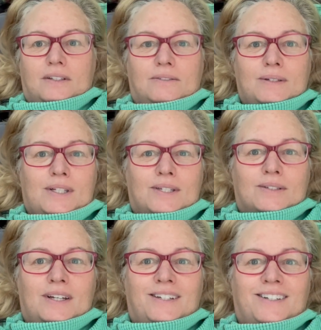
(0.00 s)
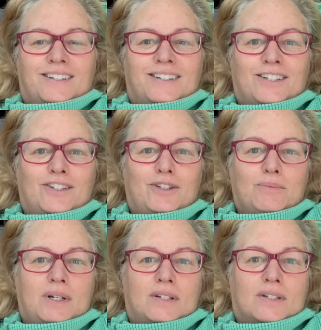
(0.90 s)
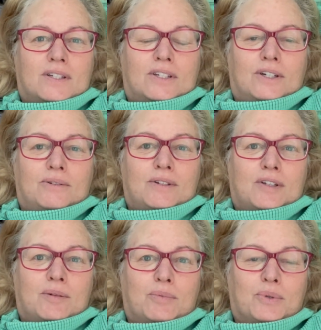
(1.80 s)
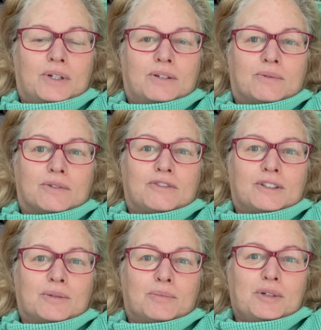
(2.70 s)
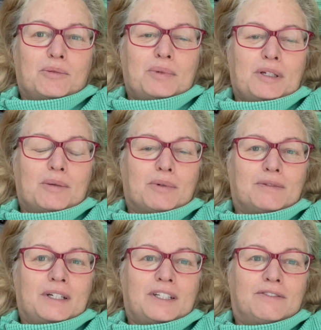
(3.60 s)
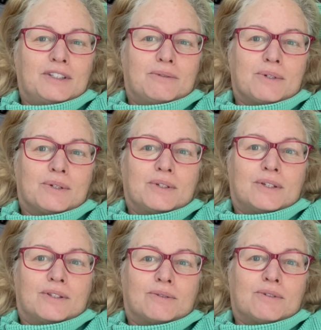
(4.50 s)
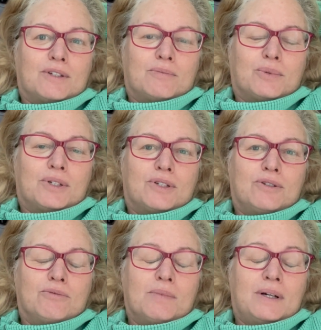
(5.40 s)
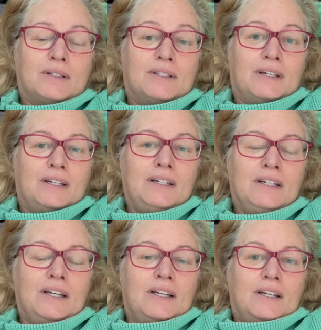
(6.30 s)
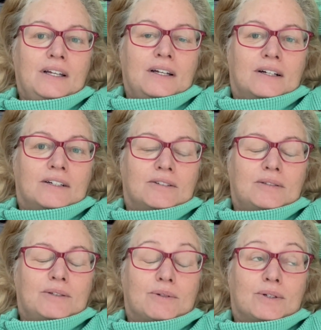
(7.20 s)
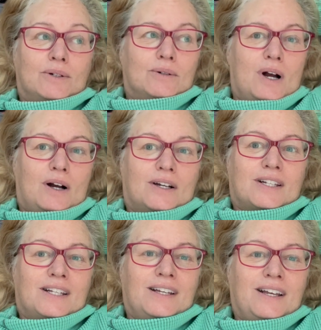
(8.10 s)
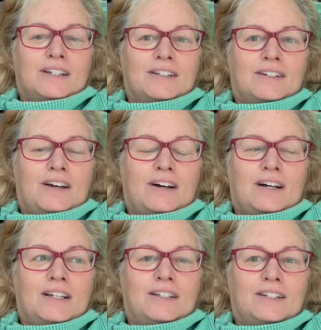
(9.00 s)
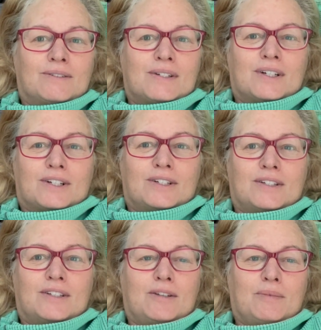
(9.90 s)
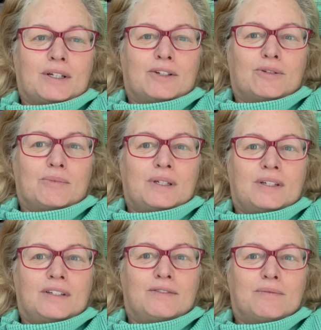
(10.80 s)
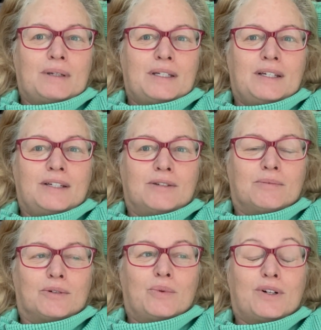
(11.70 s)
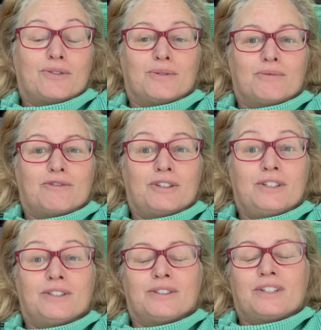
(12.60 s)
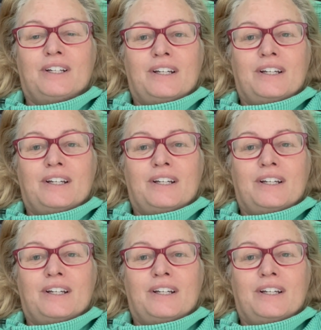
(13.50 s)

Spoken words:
We still had 2 miles to go at that point. We're feeling pretty beat up already, even though it was only a 13.2 mile day. It was all rocks and hot, and there were sections that seemed like nobody had even maintained them or walked through them for years.